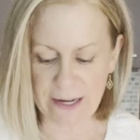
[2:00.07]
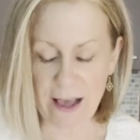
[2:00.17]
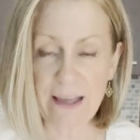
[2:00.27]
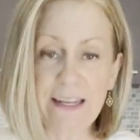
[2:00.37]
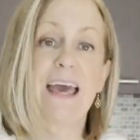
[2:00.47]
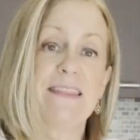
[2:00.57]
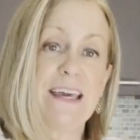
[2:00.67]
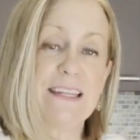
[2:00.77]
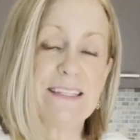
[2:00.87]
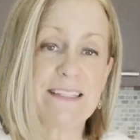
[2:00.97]
on, and
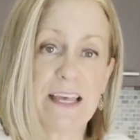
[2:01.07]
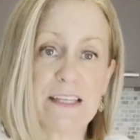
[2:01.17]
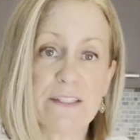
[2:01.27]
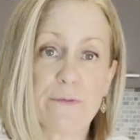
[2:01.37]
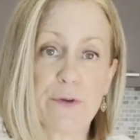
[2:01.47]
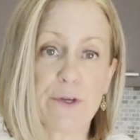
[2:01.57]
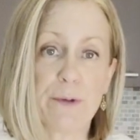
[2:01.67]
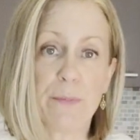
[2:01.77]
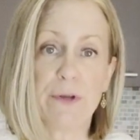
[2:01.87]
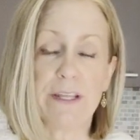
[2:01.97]
then it says for you to
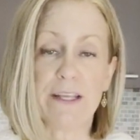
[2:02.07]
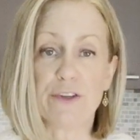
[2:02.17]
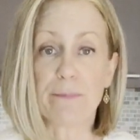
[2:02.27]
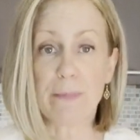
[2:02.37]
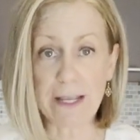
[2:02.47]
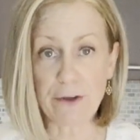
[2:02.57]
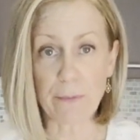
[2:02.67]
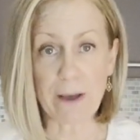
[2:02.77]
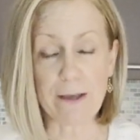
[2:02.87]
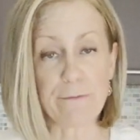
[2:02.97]
put it in your
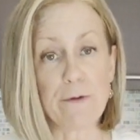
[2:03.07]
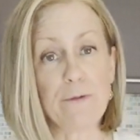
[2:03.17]
microwave